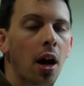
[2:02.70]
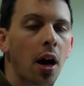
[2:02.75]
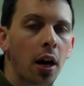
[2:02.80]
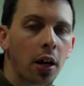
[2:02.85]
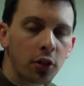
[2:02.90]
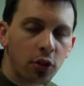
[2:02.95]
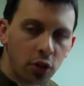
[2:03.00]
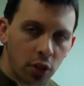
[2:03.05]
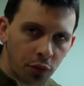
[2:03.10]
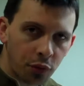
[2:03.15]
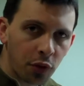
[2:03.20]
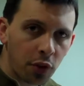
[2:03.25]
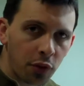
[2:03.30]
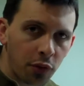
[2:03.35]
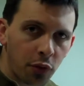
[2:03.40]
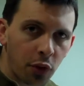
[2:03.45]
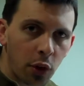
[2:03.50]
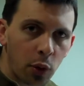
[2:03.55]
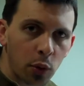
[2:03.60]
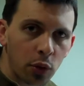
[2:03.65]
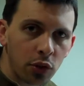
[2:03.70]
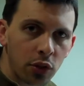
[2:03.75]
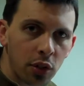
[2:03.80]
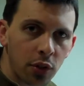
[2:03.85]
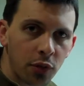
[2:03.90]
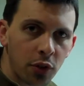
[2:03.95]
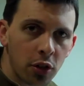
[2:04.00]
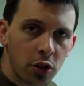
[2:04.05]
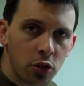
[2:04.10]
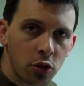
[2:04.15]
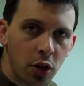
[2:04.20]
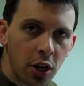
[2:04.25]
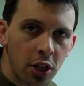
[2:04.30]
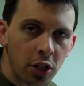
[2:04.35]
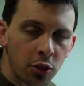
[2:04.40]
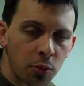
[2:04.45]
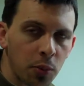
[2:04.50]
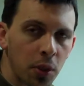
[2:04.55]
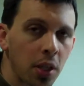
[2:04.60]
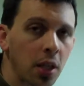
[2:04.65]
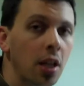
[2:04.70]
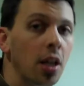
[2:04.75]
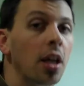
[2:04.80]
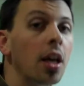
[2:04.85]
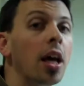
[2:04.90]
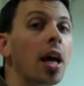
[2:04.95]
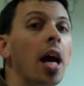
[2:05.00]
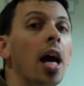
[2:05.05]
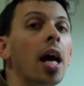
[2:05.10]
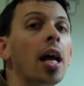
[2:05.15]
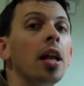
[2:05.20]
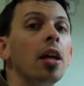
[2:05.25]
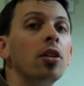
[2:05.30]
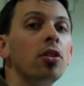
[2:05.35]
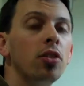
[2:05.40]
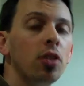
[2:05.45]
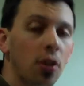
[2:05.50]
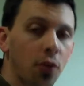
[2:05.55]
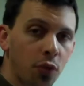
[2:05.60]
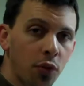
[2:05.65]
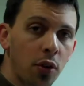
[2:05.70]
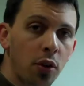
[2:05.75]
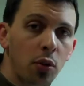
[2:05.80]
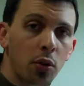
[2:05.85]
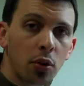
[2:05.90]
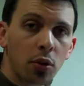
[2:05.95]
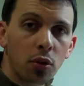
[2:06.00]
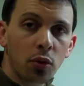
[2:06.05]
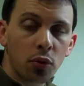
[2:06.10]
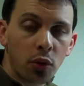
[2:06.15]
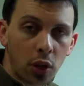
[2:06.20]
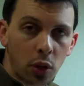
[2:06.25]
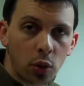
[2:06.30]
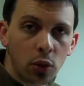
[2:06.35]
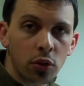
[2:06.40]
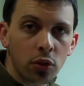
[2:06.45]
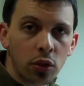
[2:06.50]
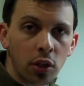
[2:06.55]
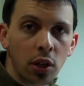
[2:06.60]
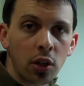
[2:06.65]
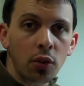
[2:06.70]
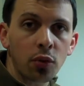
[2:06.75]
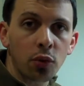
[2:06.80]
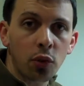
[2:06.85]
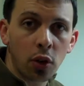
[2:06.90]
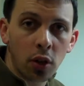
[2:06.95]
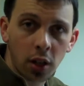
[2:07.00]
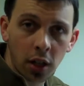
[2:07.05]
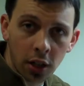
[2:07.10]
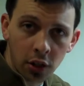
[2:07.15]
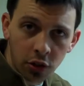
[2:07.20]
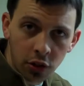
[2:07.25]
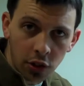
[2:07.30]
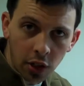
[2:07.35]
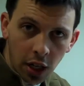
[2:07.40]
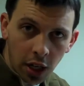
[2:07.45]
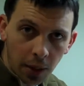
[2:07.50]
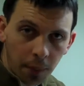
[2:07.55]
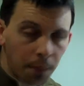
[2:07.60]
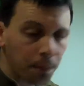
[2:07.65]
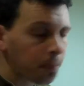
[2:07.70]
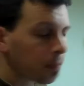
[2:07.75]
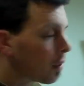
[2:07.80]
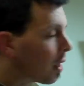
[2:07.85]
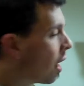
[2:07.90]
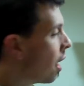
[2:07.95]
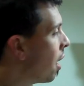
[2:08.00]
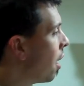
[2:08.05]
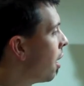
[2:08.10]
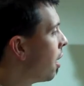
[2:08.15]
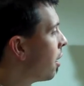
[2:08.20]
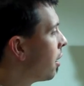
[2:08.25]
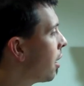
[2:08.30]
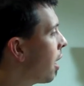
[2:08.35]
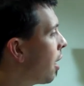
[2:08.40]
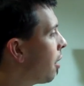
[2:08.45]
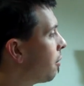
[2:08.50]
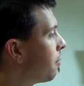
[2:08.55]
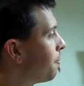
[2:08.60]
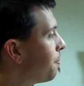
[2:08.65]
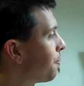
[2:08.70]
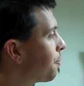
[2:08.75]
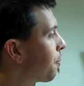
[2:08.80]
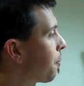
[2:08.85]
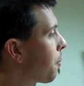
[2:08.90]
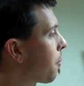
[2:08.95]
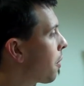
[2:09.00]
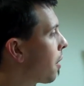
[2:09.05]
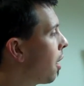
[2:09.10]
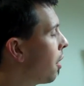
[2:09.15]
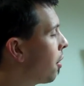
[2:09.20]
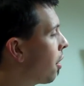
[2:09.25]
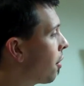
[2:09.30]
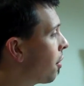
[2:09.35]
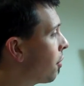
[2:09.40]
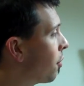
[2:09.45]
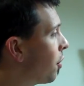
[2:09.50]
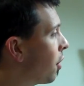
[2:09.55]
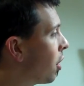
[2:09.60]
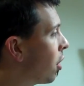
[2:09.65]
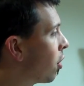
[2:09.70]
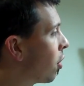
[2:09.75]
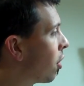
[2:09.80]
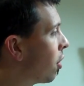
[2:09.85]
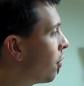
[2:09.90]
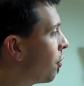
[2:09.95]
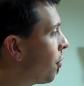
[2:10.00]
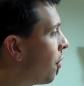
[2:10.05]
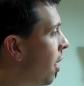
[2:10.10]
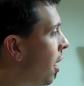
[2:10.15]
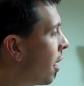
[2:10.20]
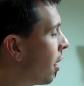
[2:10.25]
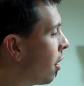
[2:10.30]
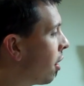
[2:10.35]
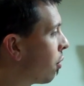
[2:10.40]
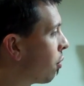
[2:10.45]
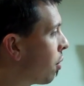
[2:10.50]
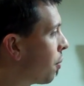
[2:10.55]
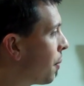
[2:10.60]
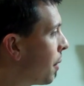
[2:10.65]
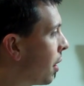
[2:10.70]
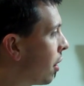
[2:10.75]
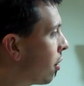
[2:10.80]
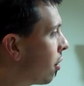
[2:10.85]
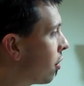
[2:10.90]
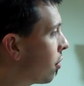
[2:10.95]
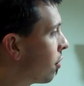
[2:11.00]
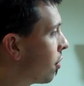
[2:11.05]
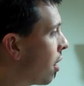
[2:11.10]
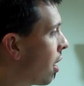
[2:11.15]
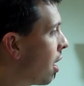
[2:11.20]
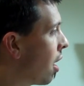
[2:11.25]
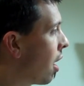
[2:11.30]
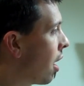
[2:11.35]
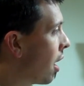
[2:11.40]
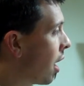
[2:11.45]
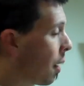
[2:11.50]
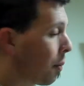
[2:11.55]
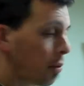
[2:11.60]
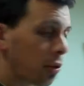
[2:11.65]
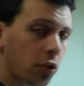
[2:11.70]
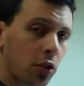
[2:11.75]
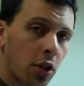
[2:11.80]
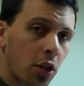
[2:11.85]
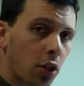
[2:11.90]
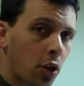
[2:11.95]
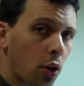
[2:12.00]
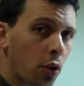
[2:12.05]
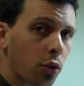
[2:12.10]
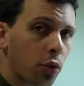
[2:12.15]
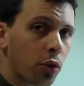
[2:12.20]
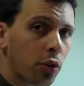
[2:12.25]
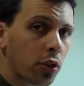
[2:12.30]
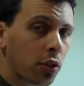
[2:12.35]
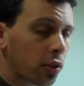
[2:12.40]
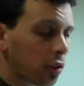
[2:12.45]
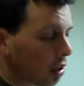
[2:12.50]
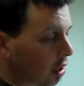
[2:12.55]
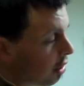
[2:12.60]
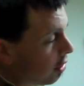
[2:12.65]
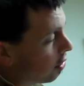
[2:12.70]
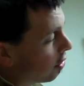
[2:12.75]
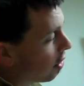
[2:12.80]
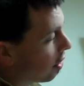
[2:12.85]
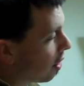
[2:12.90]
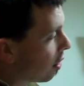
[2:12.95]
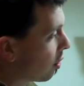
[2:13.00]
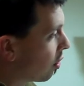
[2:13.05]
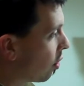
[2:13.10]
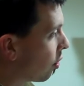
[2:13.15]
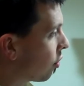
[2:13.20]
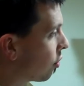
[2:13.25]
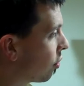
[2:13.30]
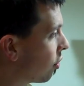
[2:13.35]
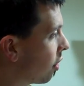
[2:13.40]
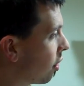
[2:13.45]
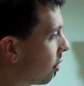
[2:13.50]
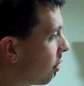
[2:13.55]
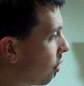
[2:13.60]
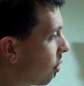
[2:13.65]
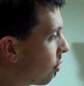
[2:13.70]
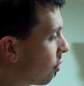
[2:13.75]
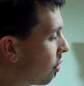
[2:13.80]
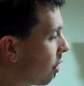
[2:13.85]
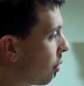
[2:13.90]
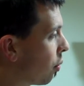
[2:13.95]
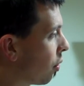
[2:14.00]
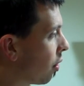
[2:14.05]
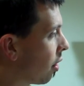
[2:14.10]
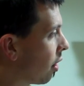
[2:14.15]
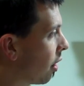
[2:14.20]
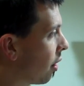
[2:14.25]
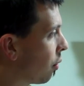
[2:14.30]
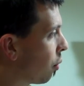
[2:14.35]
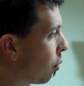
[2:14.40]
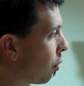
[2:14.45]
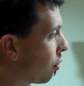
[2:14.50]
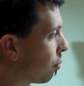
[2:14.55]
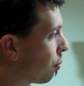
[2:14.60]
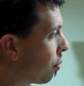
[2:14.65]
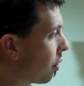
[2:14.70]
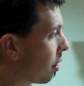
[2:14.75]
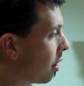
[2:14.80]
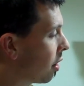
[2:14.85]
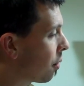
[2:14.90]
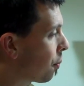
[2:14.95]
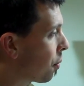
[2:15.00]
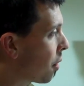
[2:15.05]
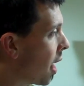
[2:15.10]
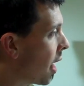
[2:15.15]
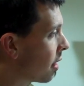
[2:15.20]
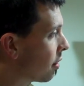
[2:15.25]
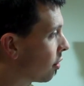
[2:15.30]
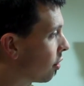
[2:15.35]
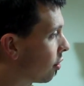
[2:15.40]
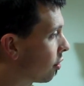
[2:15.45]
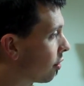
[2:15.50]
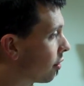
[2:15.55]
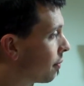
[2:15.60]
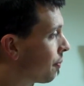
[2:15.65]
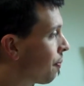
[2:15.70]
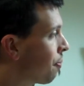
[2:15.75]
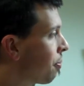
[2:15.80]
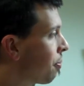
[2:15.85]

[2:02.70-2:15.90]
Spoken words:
A different frequency for transmit and a different frequency for listening. Now, another thing you're going to find on repeaters, and I'm just going to go through this list and then you'll see we'll put it into practice,